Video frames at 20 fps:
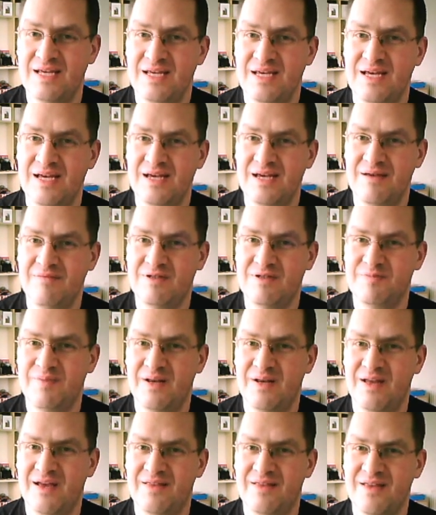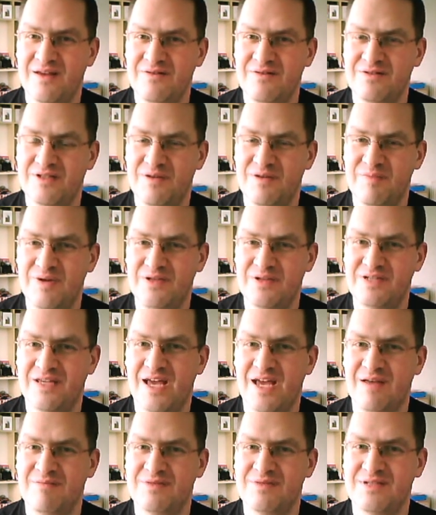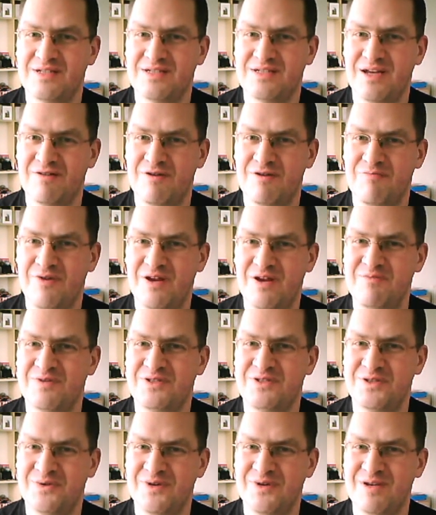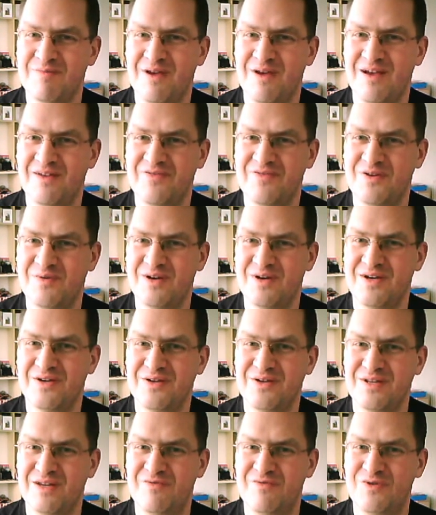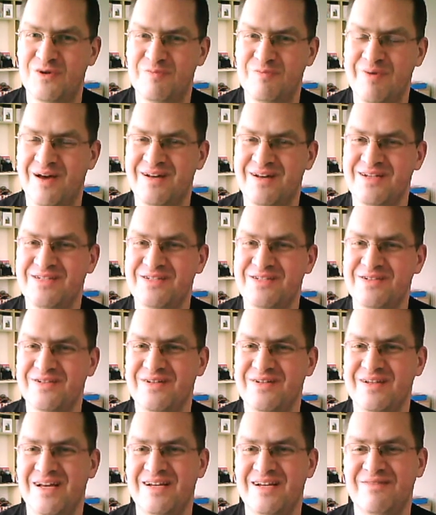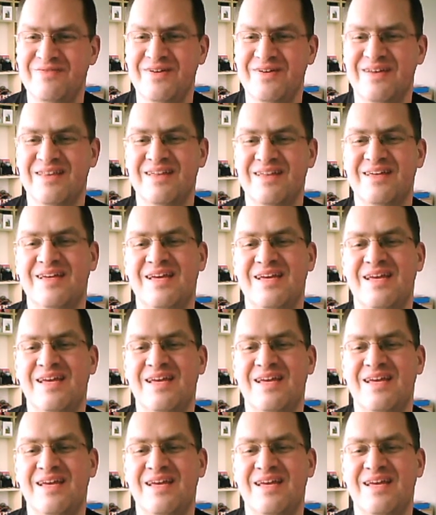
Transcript: It's a bit like those computer games that Dara Breen was talking about. If you weren't good enough, you were punished. You couldn't get any further.